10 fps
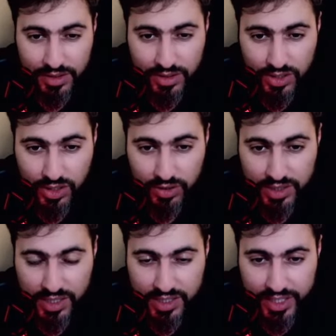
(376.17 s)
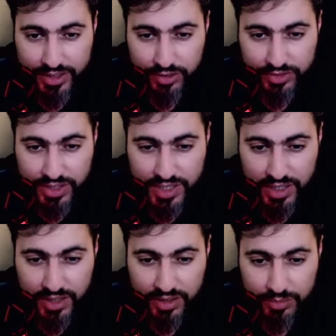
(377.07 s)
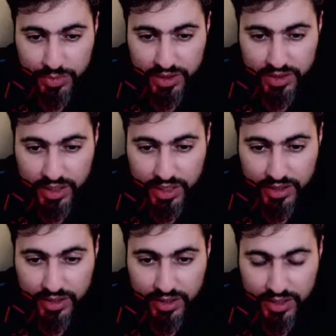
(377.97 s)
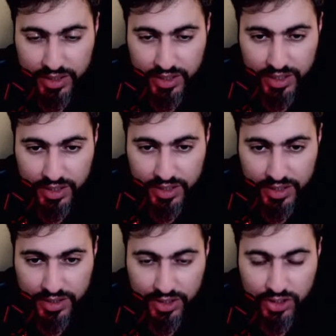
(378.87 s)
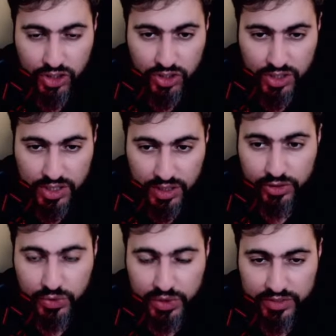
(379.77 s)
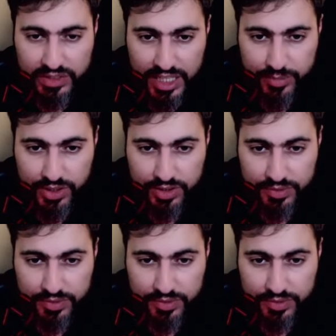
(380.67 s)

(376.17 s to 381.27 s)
so this is kind of risky, but I think this should still do enough damage.